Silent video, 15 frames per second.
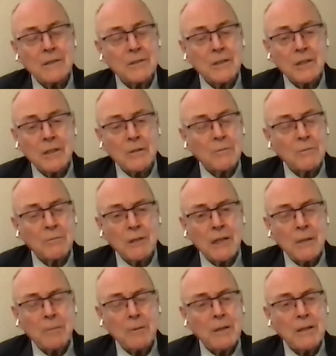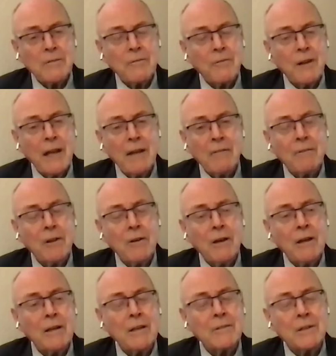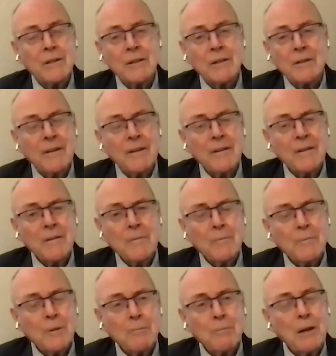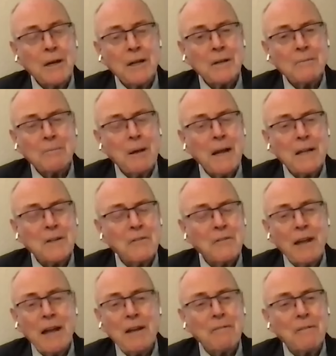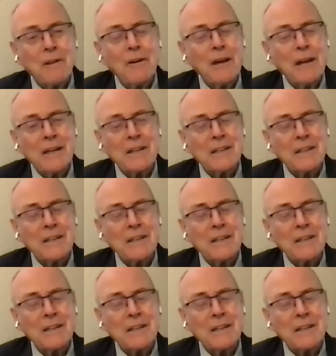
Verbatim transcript: you know, keeping the flag flying and the Buckingham Palace flag flying.